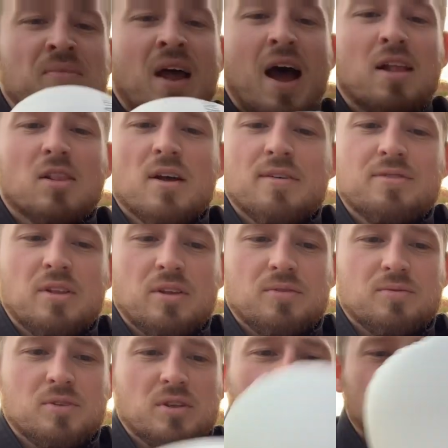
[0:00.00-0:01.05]
I love the
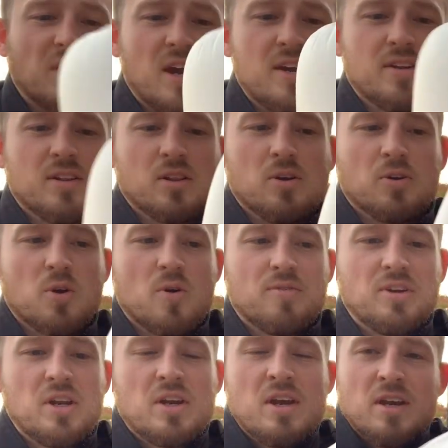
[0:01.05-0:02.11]
design and logo of
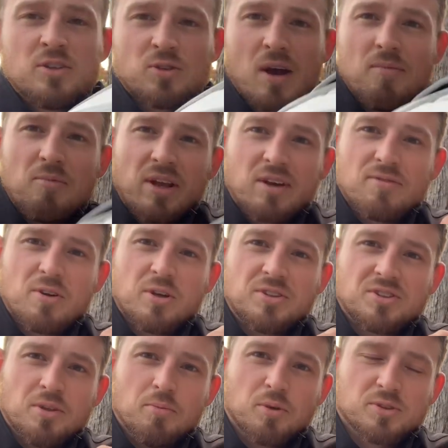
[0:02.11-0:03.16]
it. So I'm like a very
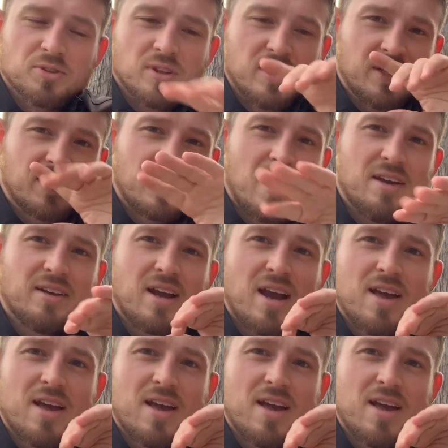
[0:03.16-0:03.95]
simple, sleek kind of guy.